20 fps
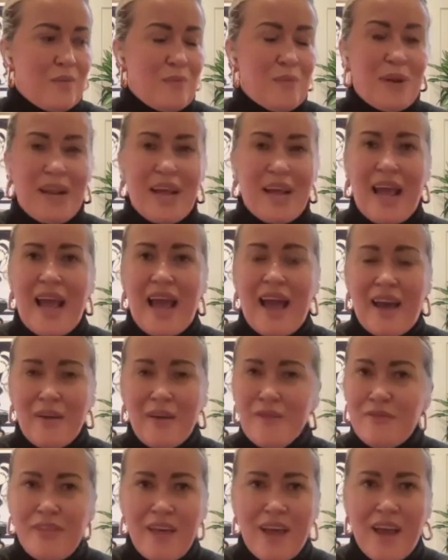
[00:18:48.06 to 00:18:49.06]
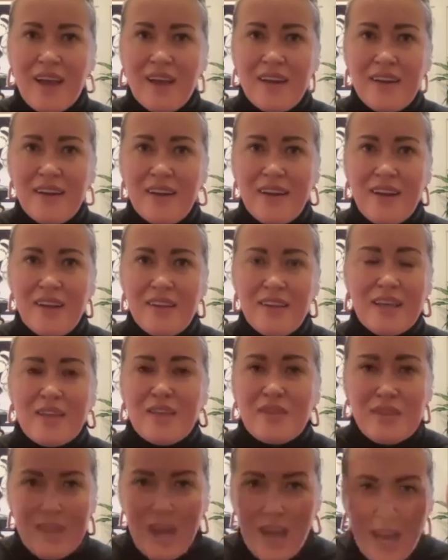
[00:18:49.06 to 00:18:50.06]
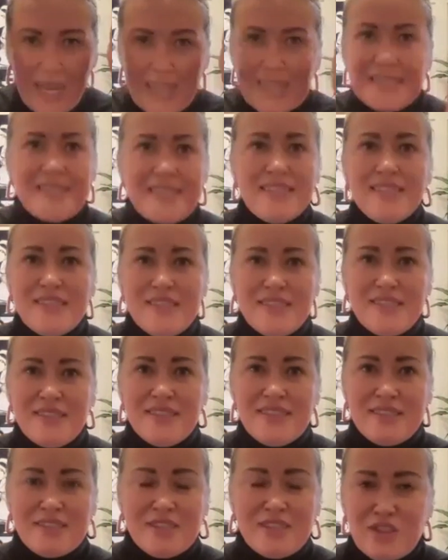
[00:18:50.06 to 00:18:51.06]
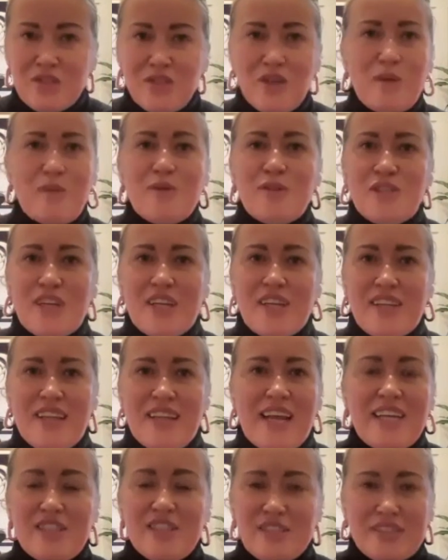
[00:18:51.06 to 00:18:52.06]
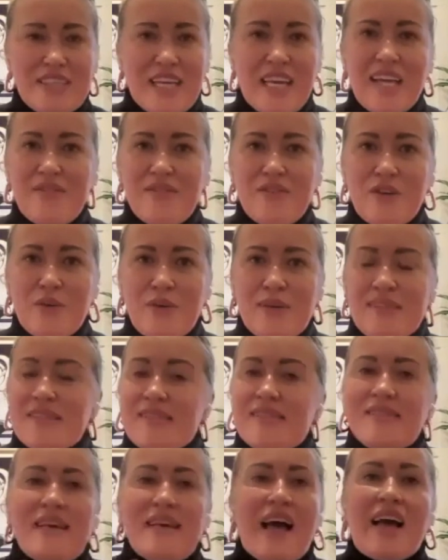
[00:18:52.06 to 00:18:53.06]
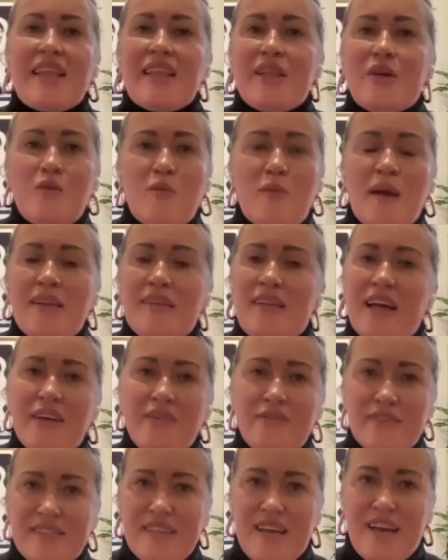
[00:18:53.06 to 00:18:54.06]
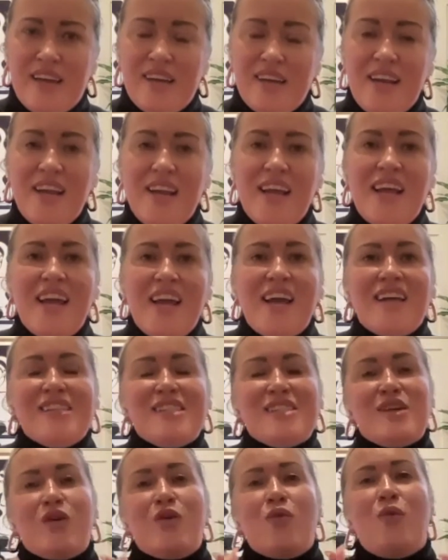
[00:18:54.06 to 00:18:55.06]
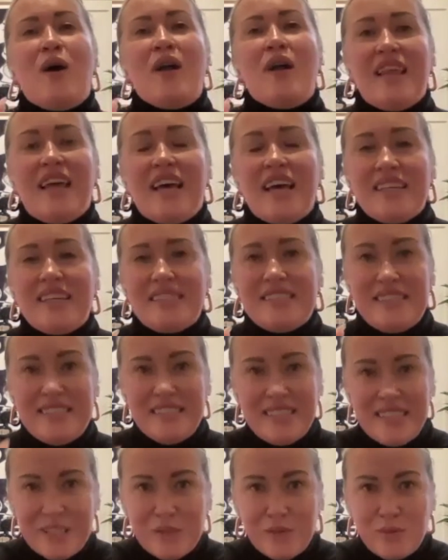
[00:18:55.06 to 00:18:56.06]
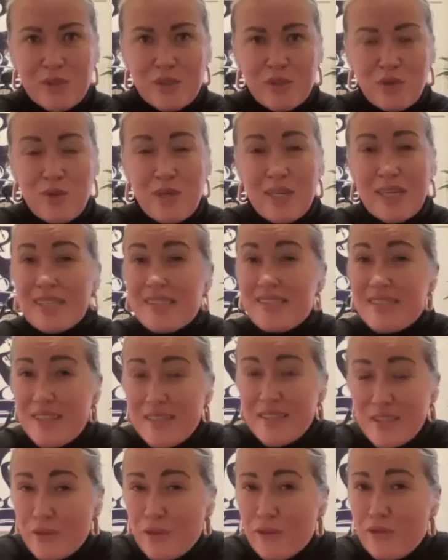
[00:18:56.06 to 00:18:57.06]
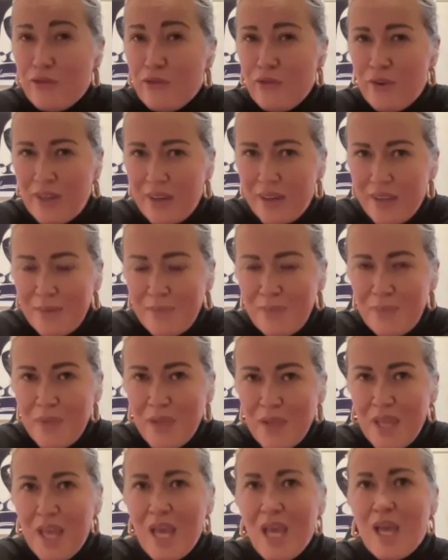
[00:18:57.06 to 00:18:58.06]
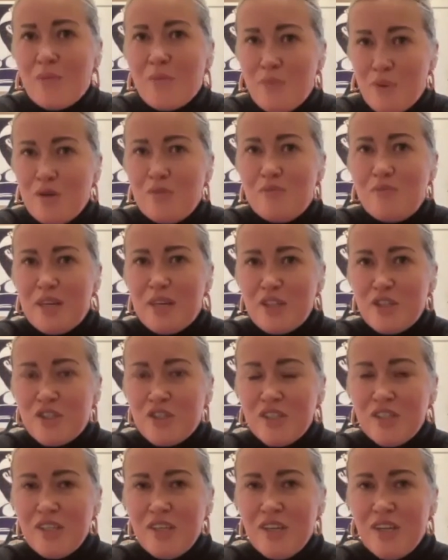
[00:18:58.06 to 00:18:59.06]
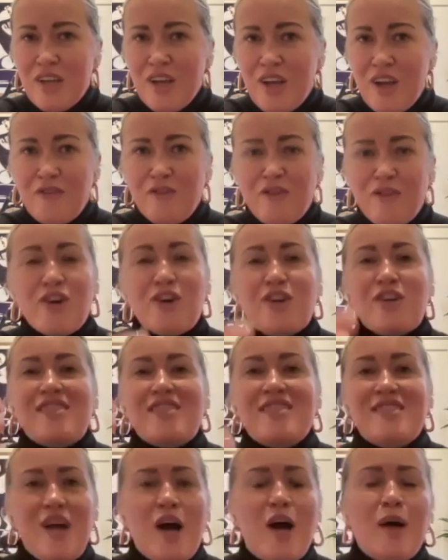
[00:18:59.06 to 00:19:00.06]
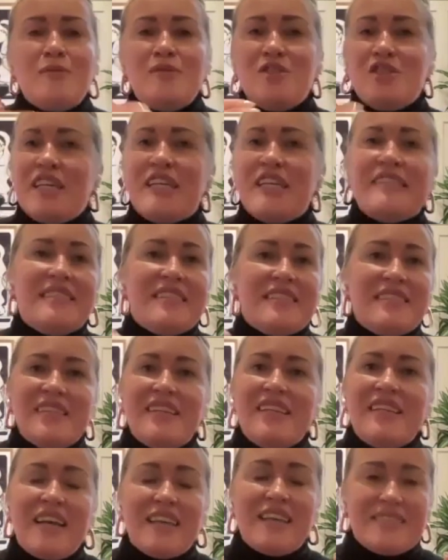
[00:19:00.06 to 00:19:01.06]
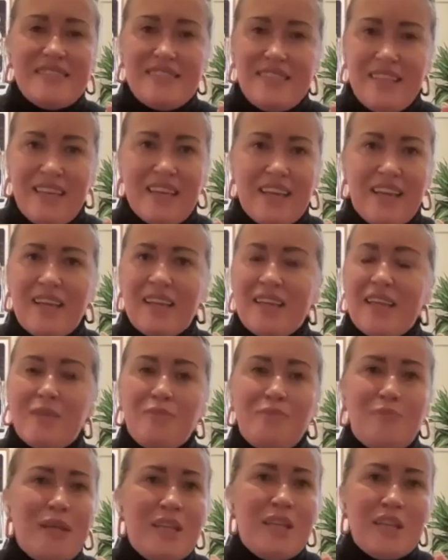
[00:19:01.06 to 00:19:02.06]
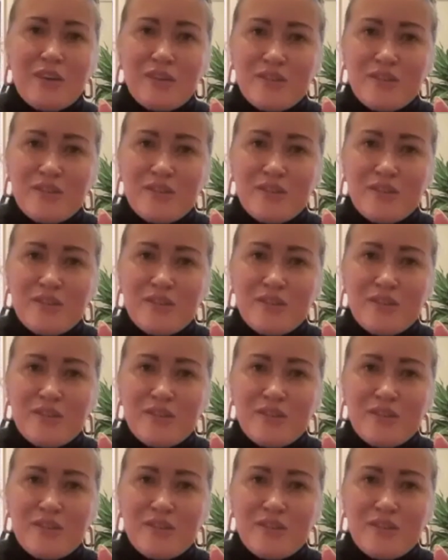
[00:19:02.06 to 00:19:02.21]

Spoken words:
but I have that. Like the ideal description that I just gave you is exactly where my life is at. And so what that did was create a sense of freedom and permission for her to stop chasing the next thing and like beating